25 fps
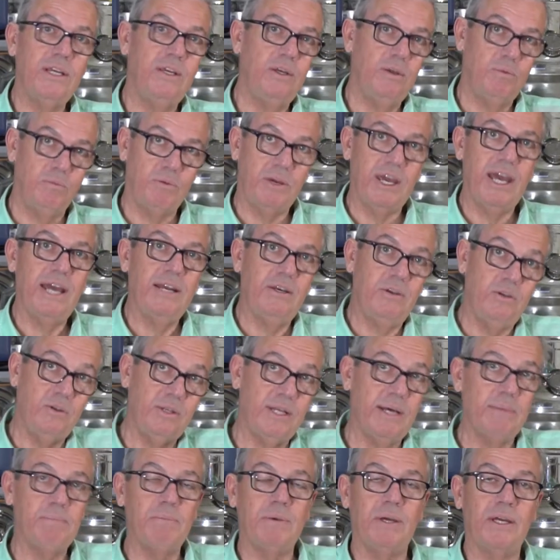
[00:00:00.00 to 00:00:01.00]
You can do
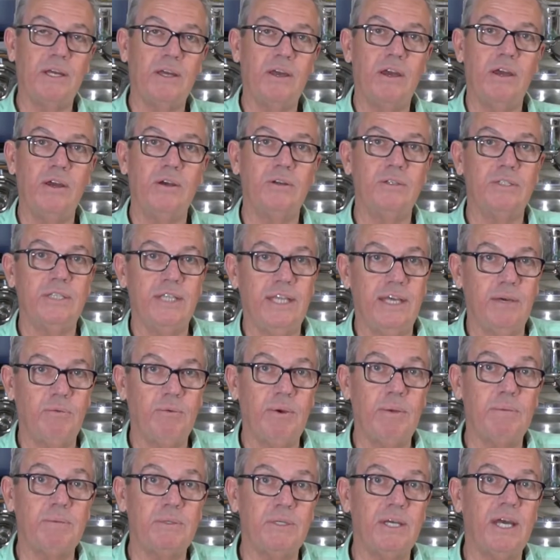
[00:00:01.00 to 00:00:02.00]
that by going onto their
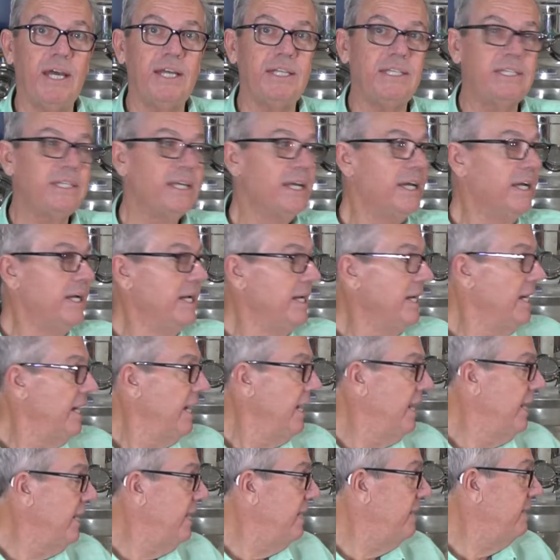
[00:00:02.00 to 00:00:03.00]
websites.
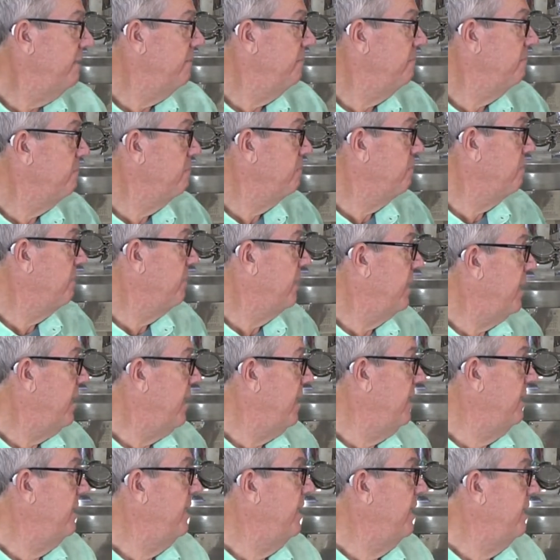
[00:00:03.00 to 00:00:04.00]

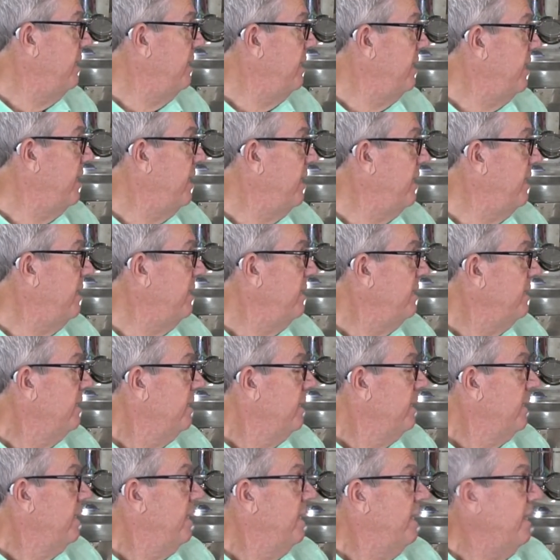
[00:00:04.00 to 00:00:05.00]
And then
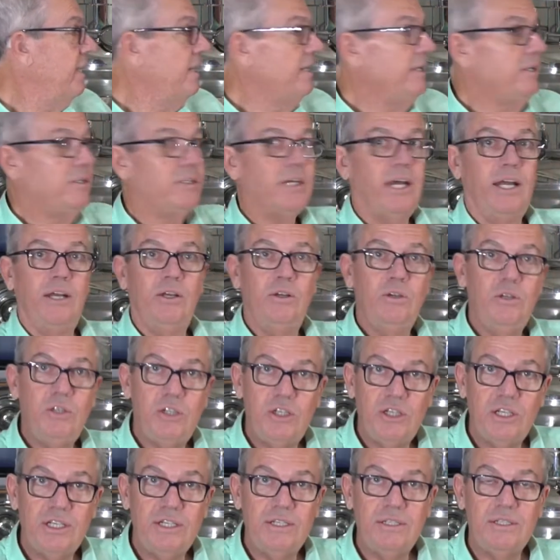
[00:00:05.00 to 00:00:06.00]

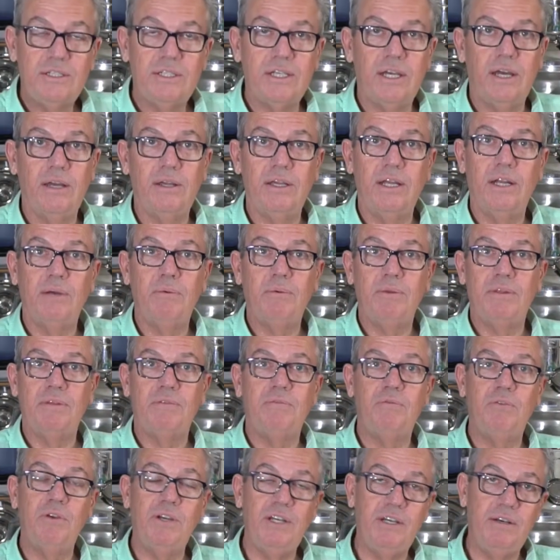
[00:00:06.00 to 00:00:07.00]
dilution. So, with
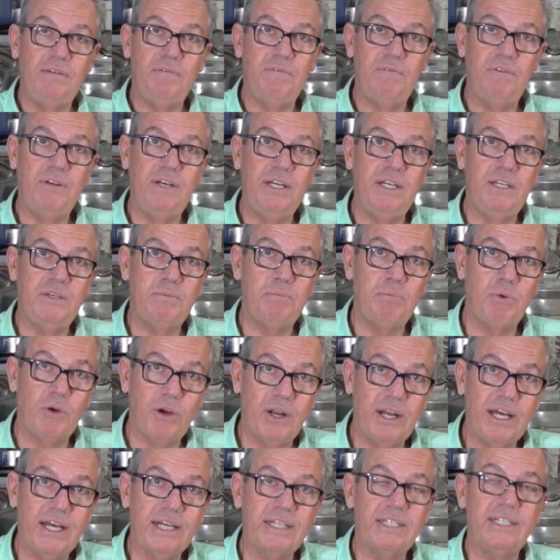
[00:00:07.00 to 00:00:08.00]
the finished
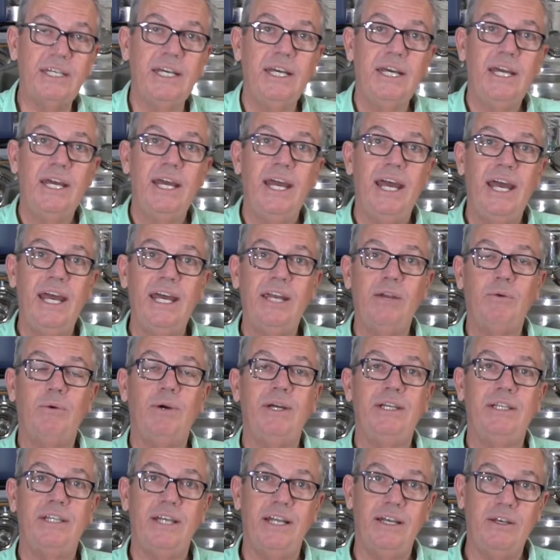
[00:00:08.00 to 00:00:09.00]
product, how do
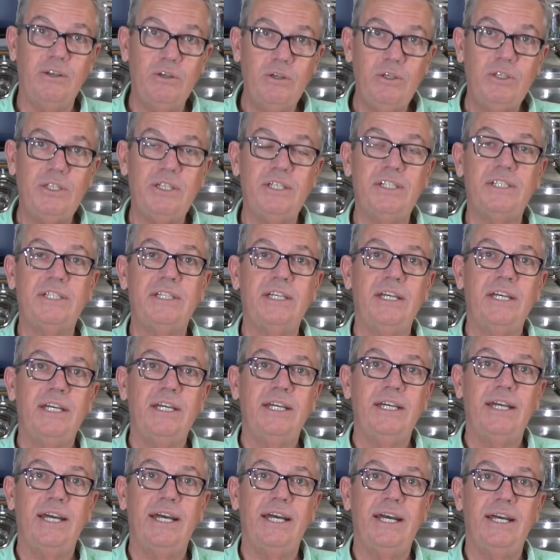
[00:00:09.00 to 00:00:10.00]
I dilute it?
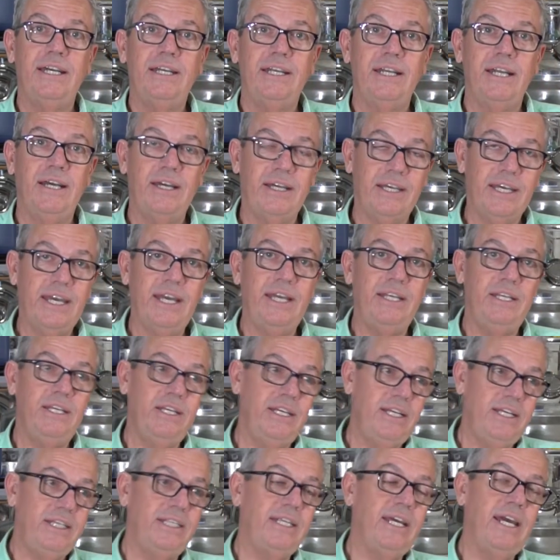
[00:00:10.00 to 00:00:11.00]
Again, you
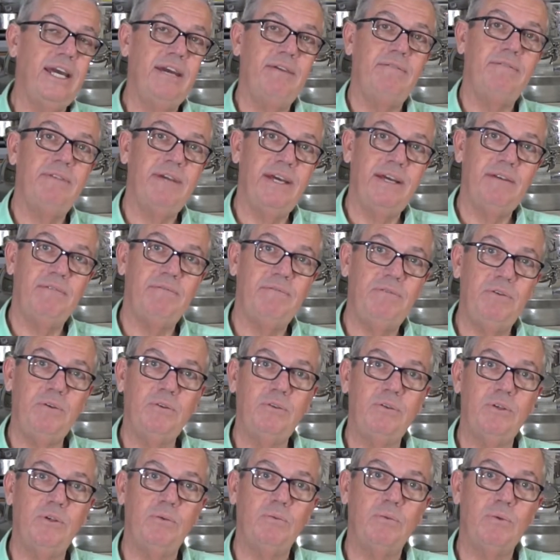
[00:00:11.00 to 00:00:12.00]
need to have that
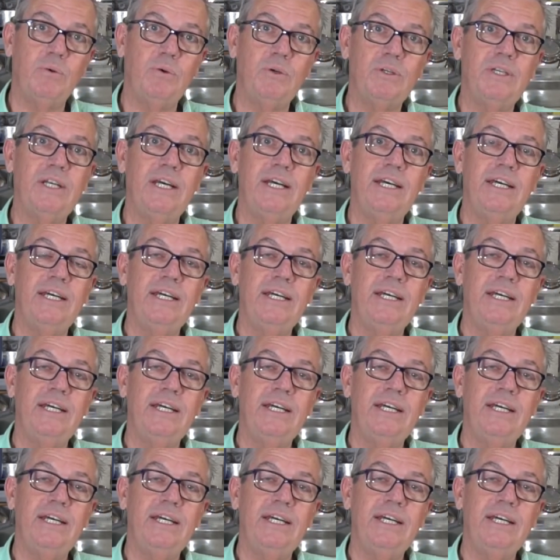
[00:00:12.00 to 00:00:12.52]
filtered water.